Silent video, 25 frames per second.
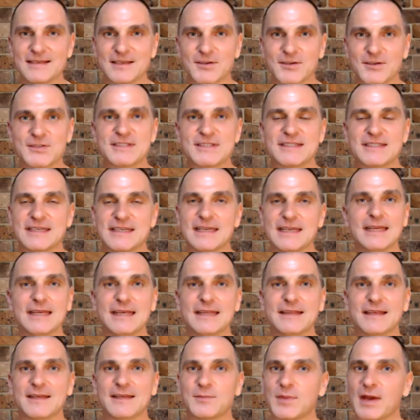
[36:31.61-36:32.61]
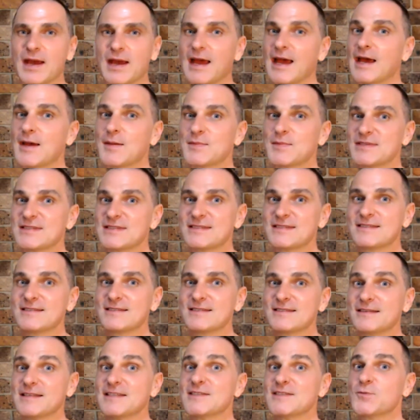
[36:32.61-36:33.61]
could see that perhaps
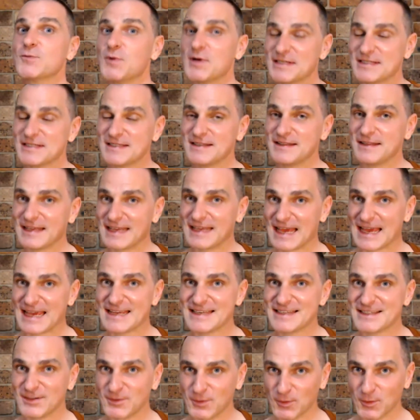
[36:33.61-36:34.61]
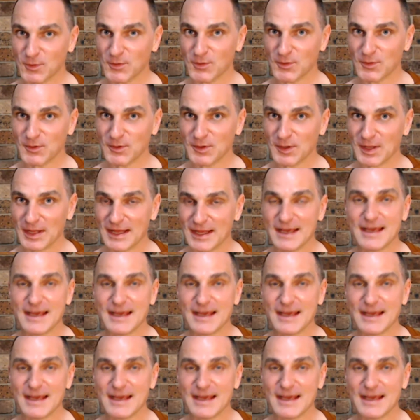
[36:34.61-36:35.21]
this wasn't the case at all,